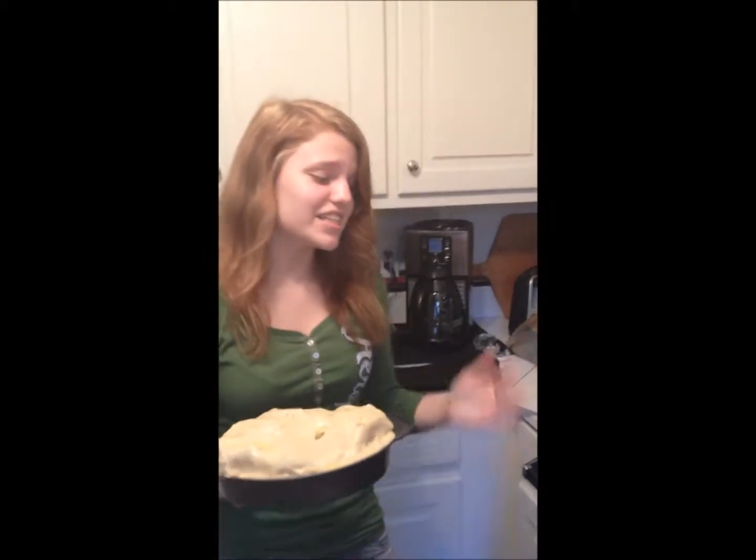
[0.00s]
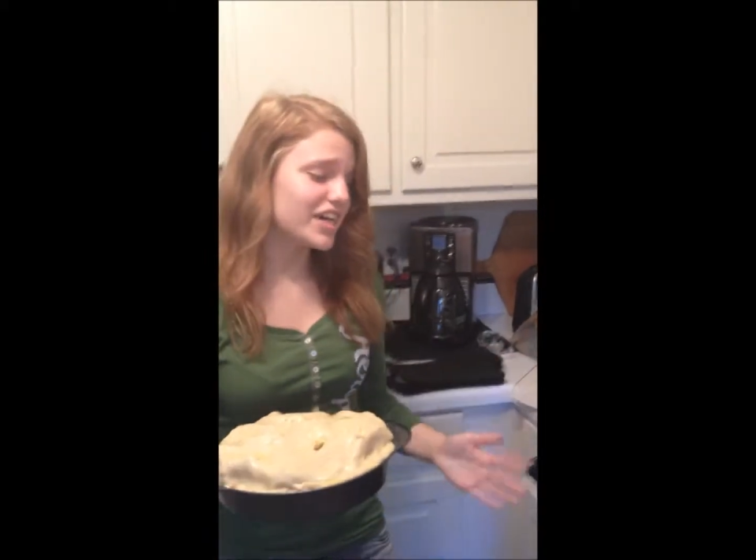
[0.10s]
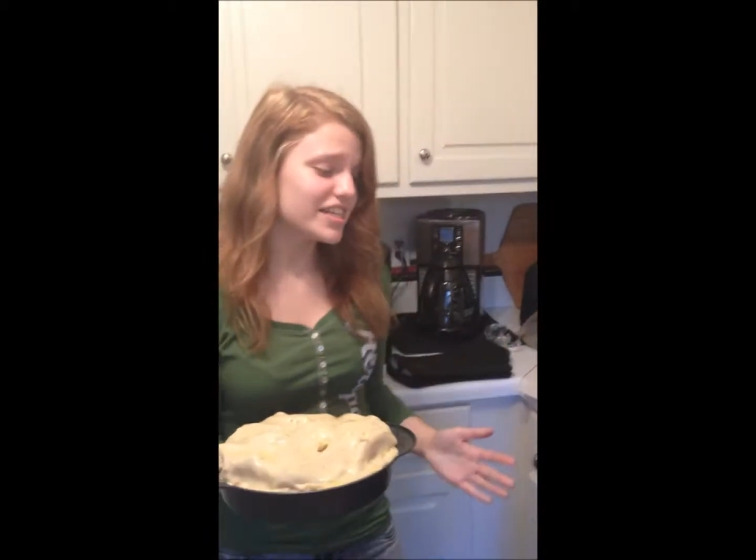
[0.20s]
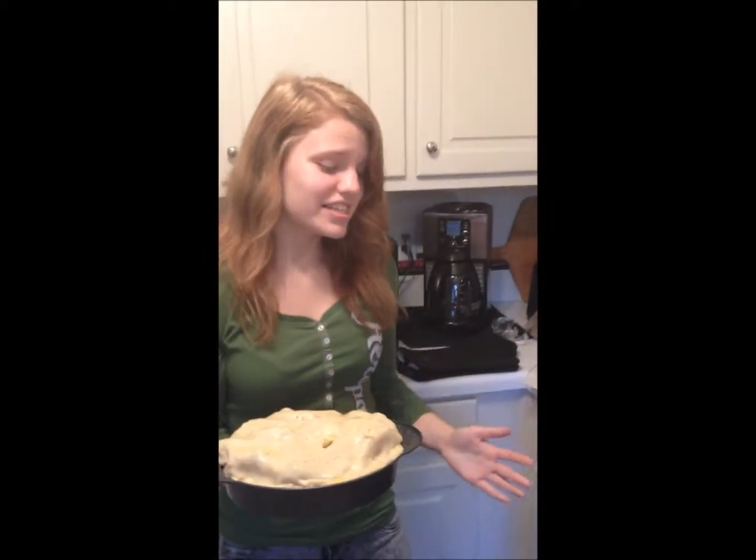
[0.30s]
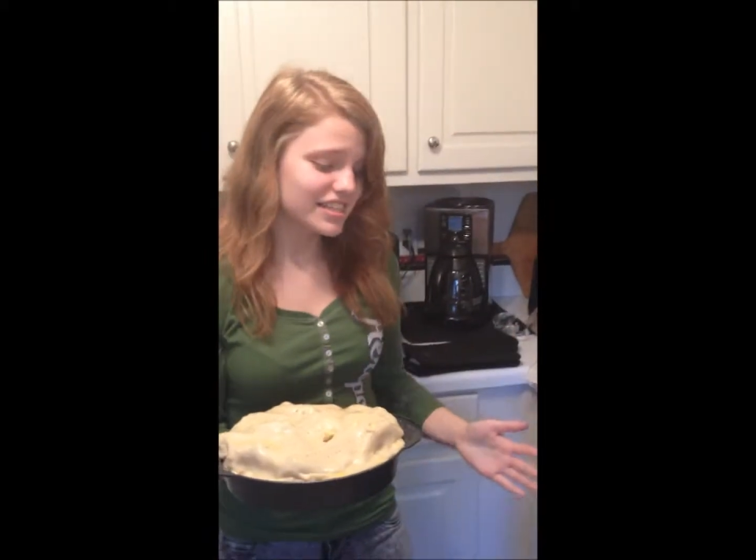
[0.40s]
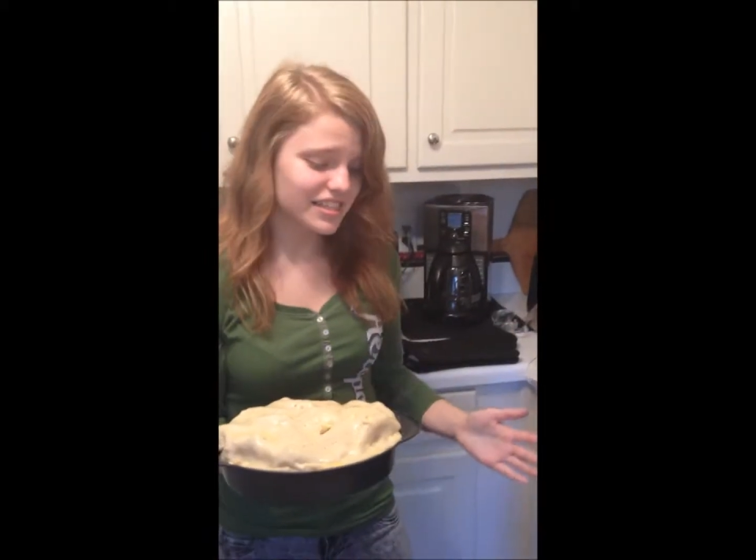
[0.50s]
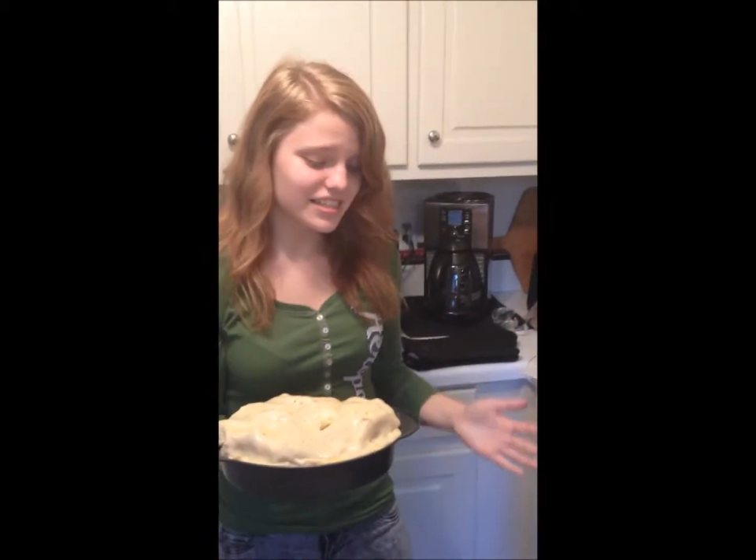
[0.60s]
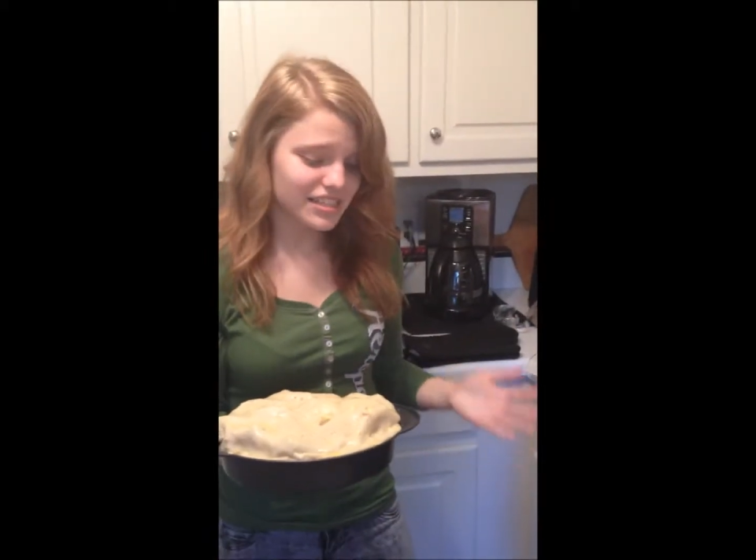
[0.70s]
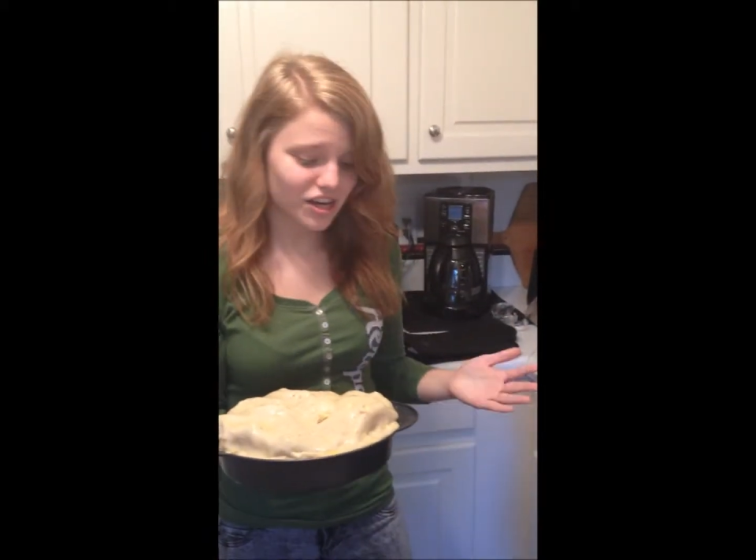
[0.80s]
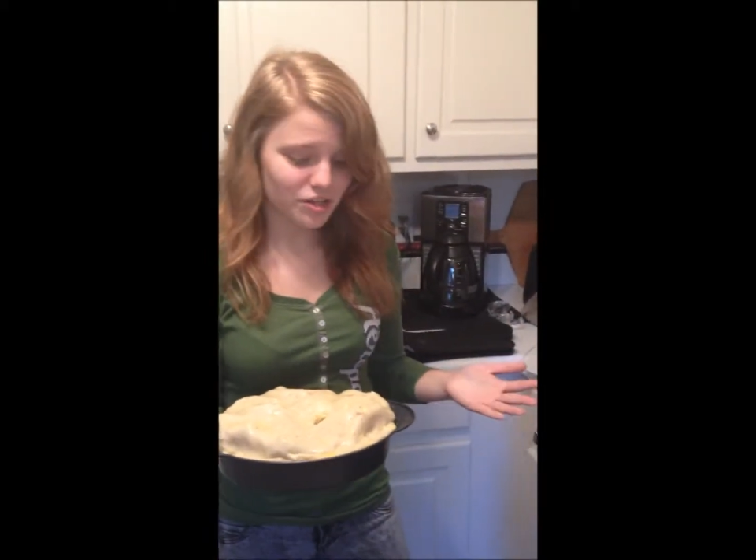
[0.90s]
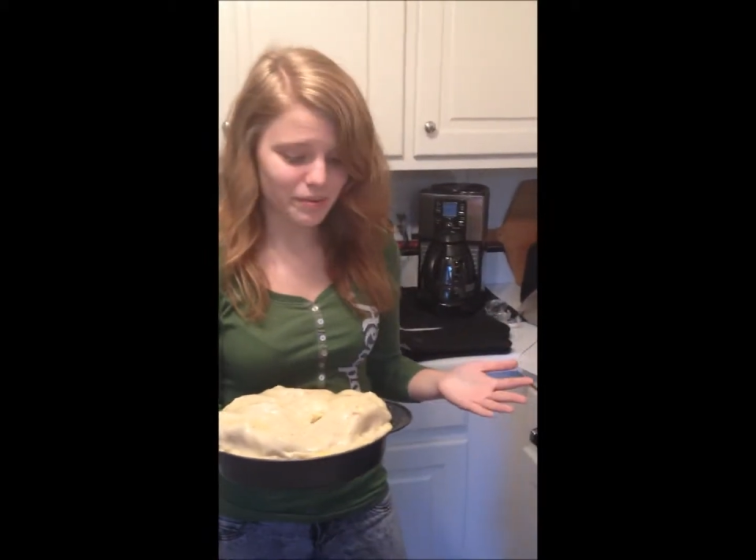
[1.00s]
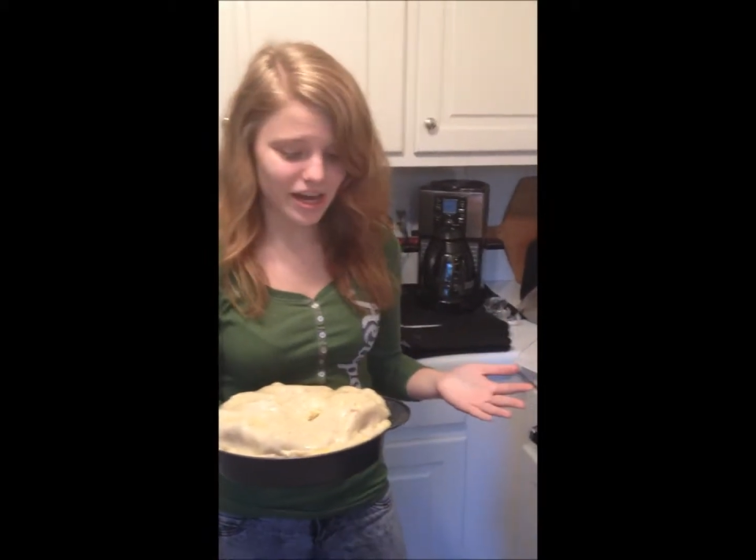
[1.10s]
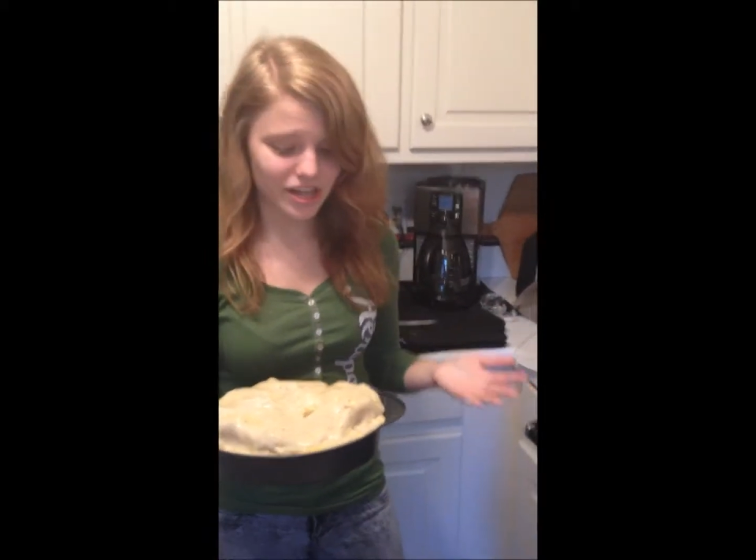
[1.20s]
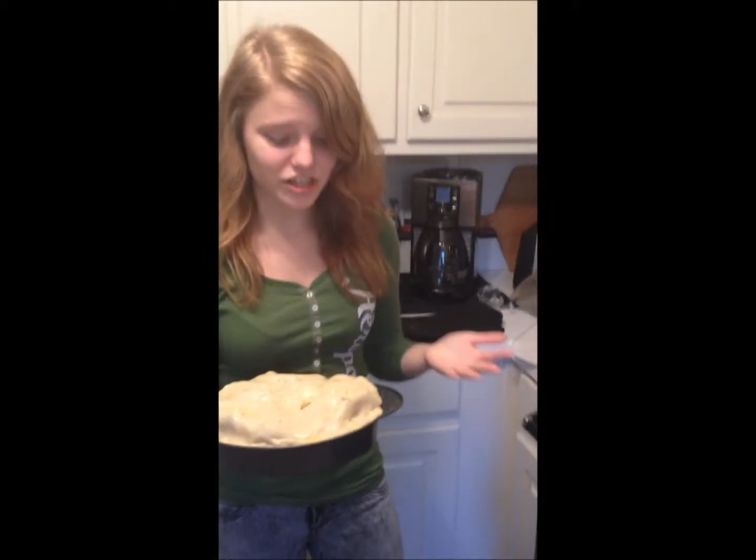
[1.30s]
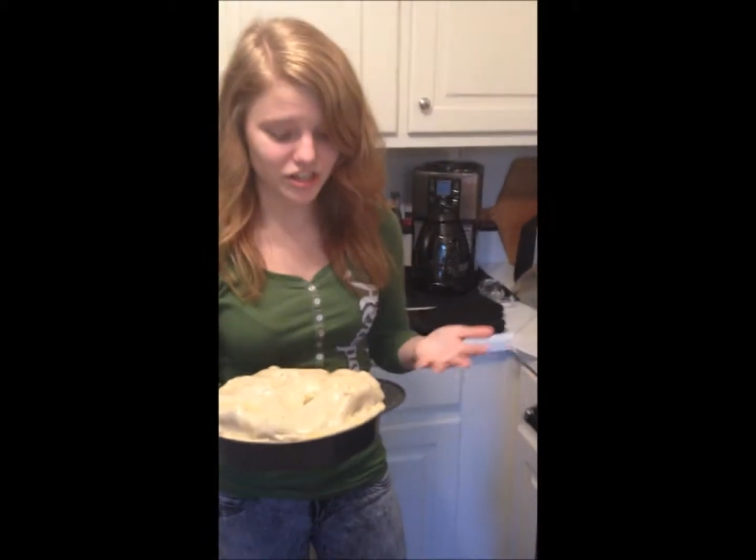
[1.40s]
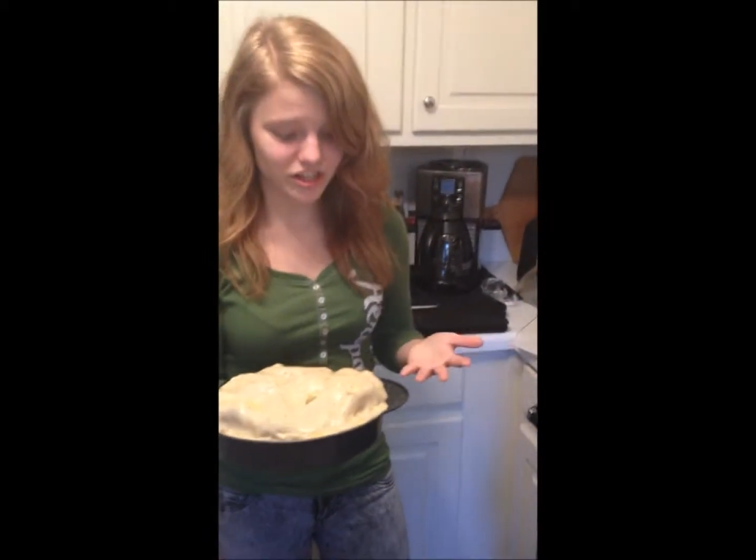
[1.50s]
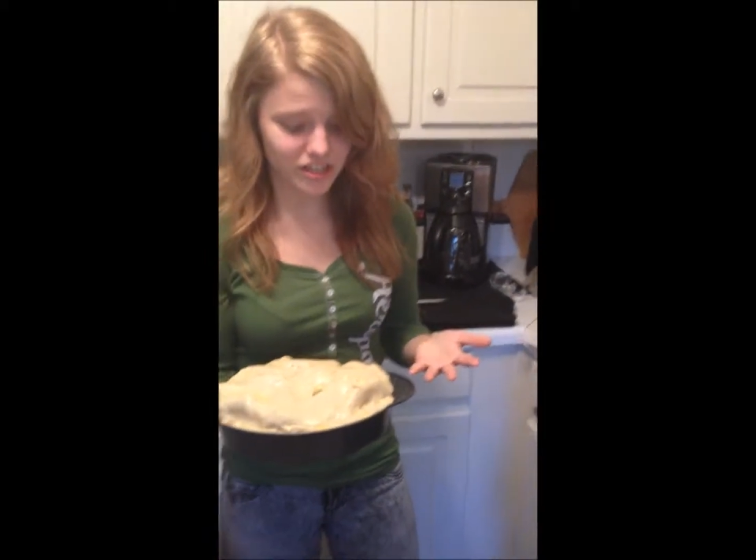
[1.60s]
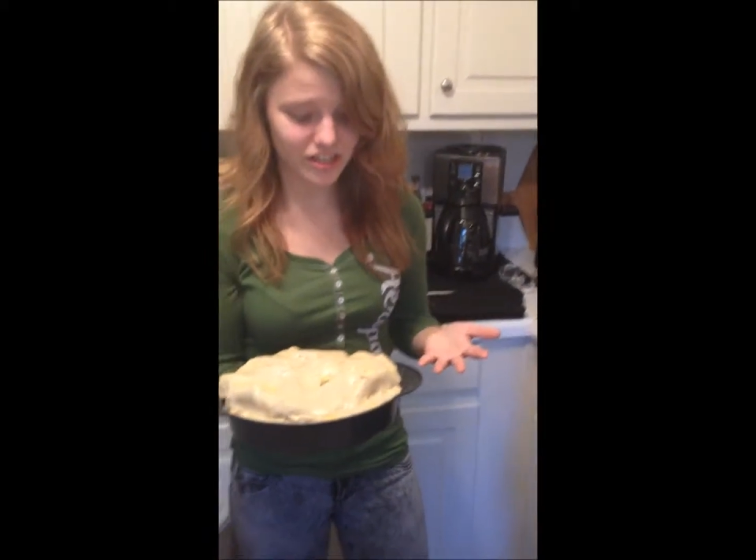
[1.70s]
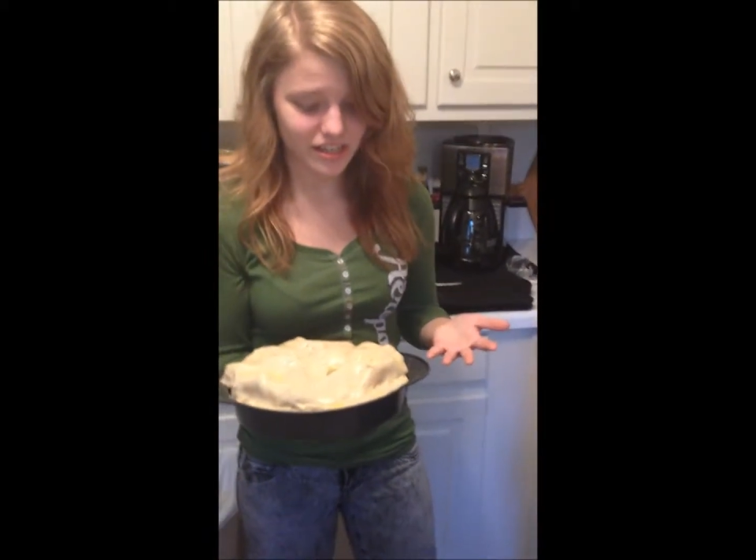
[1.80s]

does tell the pie to cook,